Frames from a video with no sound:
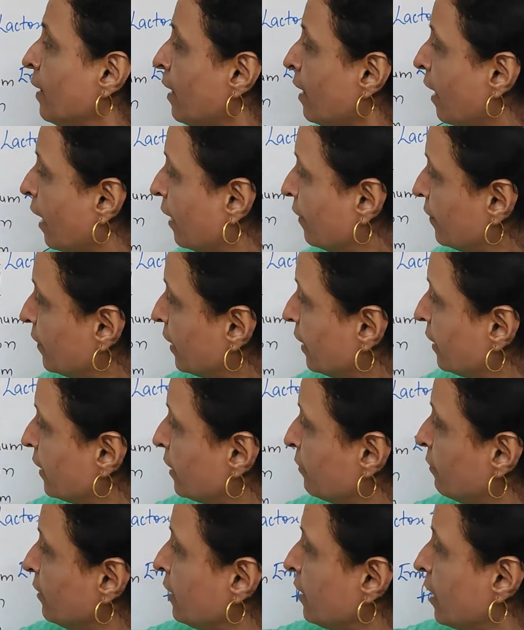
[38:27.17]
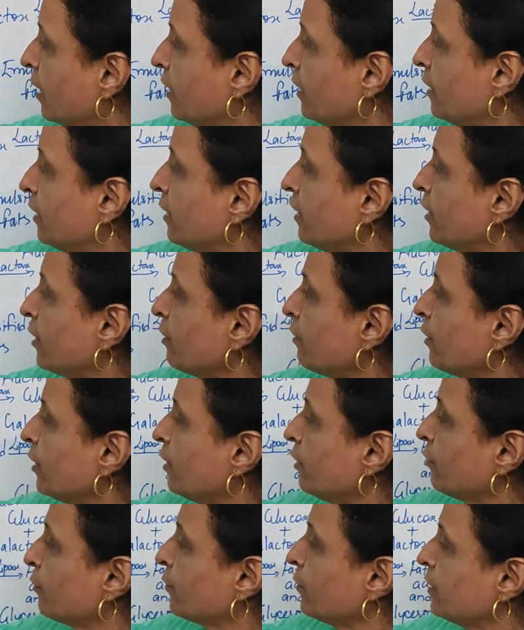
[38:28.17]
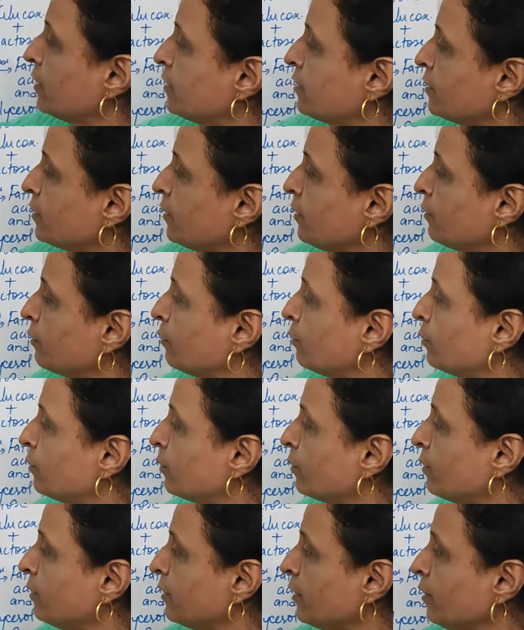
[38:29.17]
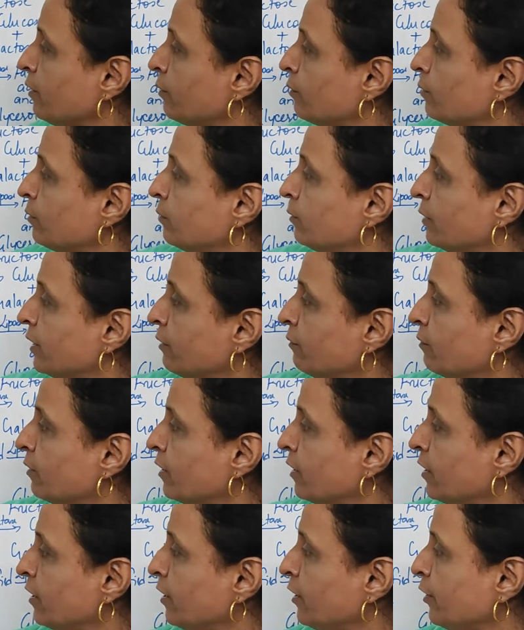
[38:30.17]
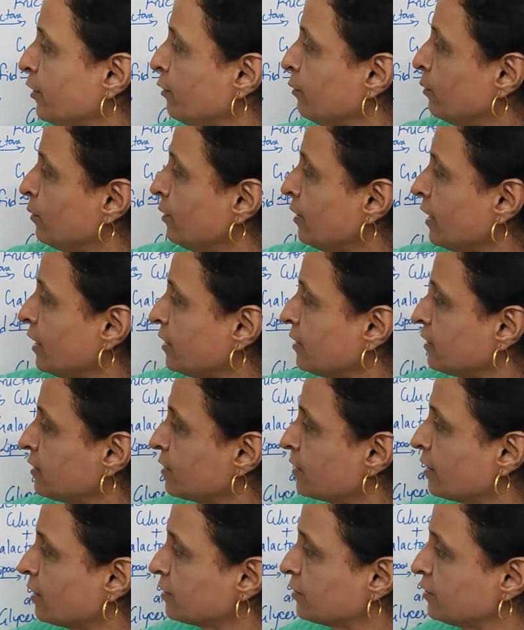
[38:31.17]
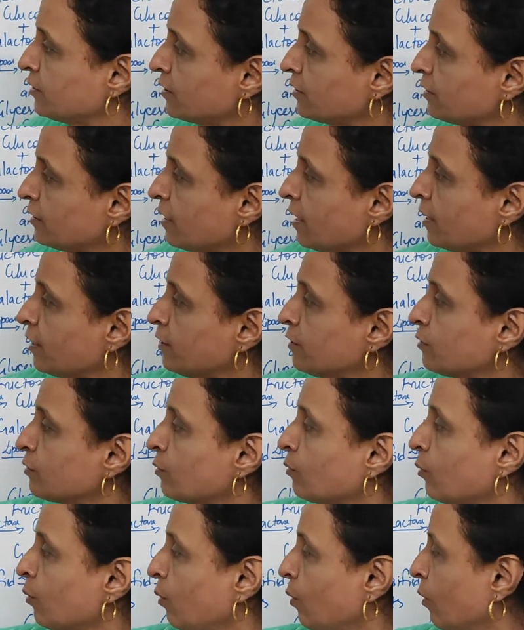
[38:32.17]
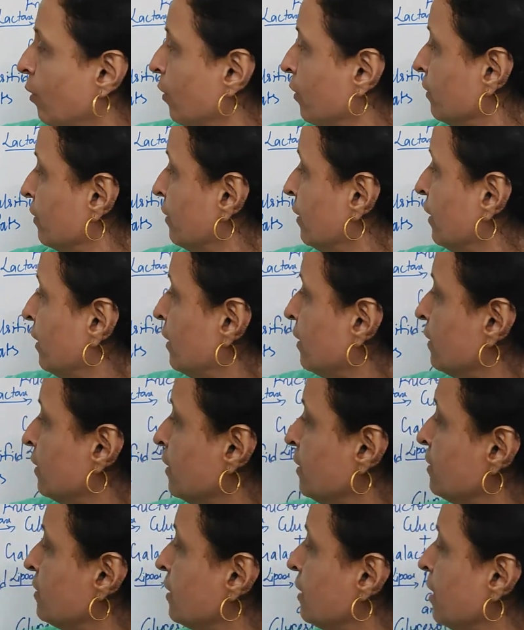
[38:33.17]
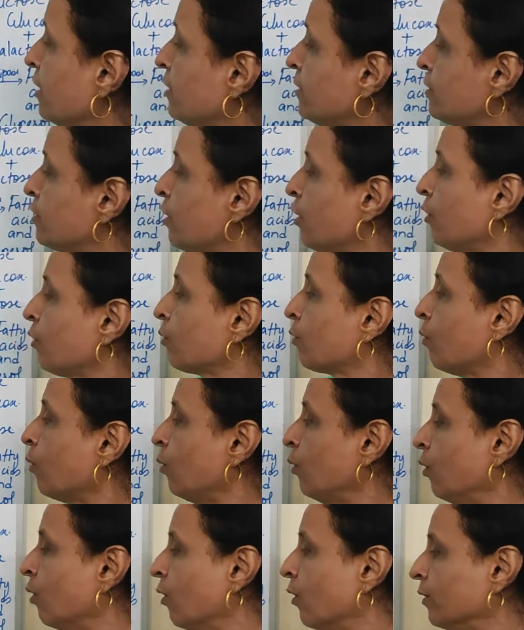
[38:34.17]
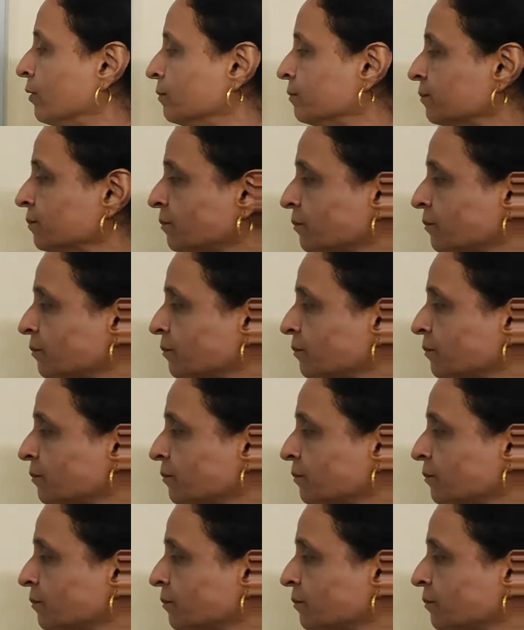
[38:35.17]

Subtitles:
and then it will continue into this inverted U like structure, that is colon. This is colon.